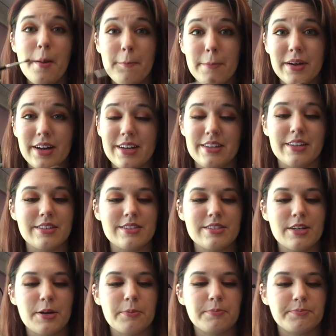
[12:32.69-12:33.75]
But I did,
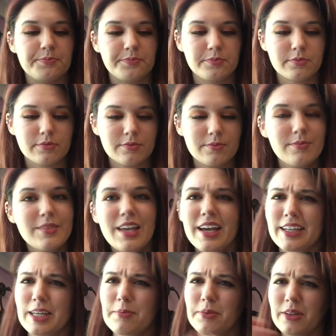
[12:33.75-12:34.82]
so
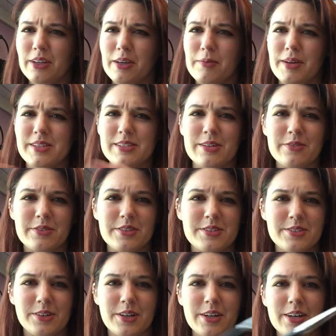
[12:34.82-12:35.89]
I keep looking at myself on the
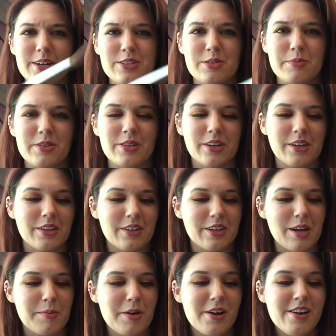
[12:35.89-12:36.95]
screen, and I should be looking at the
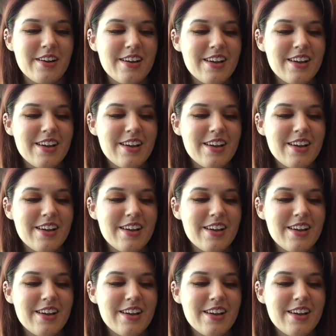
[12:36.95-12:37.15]
camera.